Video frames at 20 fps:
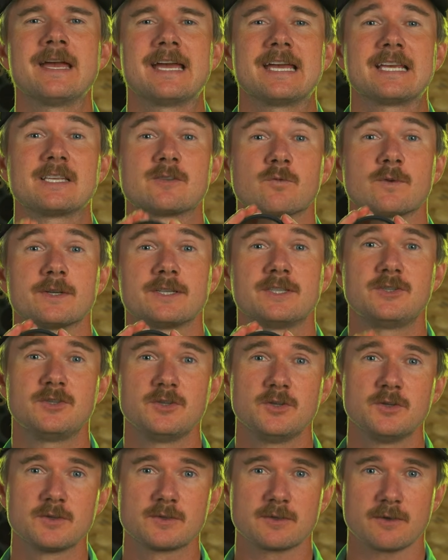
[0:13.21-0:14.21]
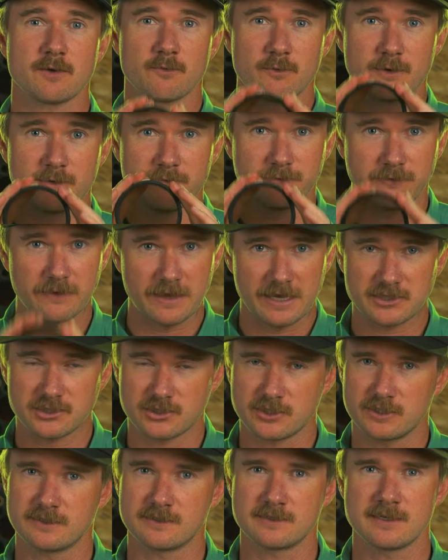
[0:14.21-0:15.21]
is reduce
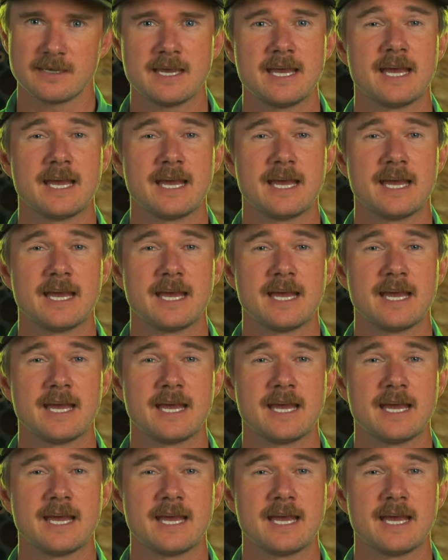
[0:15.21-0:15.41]
reflections.